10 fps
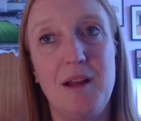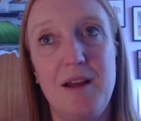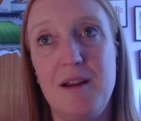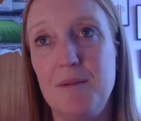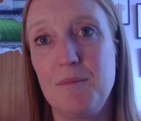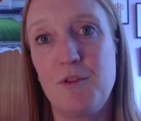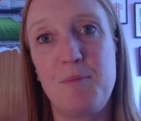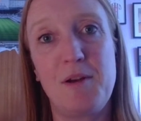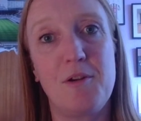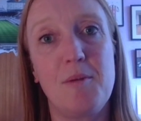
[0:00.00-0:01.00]
They've
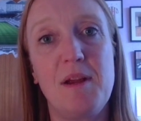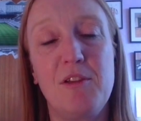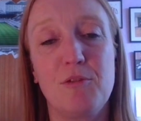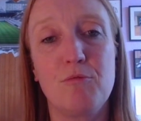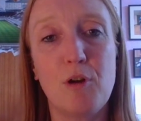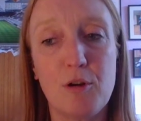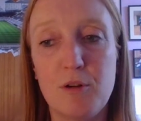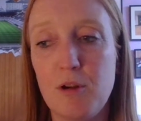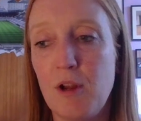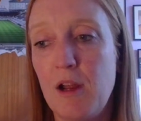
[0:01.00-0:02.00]
been on an amazing run.